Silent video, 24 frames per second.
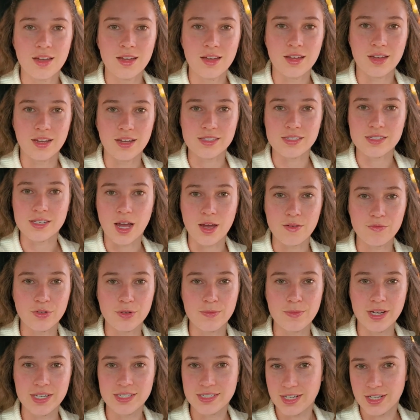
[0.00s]
It's time for
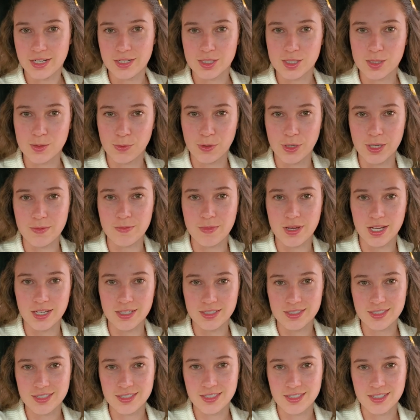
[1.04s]
my dentist
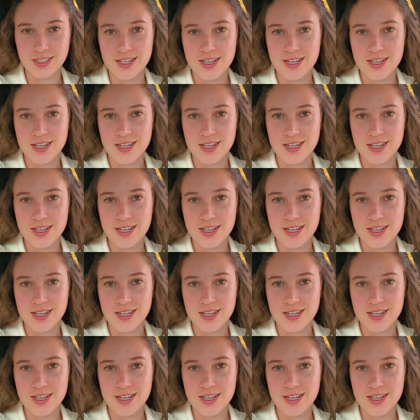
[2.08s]
appointment.